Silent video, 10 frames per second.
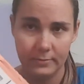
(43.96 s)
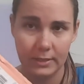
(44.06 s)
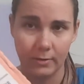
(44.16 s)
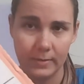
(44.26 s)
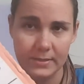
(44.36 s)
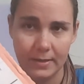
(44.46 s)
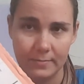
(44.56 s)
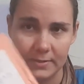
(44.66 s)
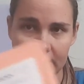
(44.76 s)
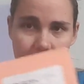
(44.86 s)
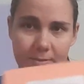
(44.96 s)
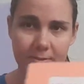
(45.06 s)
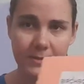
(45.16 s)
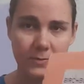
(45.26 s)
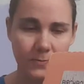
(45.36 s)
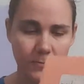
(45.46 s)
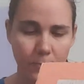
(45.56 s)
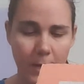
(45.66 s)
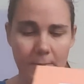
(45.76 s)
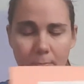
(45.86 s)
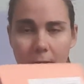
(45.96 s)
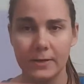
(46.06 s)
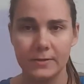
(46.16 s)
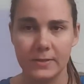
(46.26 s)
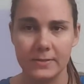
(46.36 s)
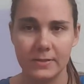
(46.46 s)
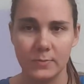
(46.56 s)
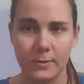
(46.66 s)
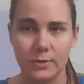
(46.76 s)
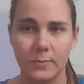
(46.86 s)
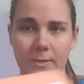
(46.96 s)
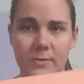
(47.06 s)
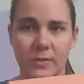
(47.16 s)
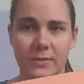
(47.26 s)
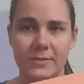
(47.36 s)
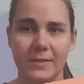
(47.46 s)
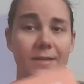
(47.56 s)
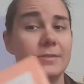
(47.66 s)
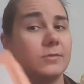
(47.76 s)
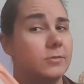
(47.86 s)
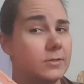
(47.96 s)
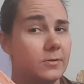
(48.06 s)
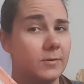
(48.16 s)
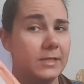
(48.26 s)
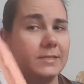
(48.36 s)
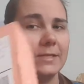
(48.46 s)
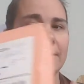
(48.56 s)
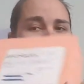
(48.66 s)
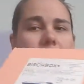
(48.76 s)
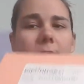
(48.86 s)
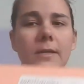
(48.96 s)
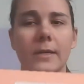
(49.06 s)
it always comes in, is this bright box that says Birchbox on the side, so it's no when it's here.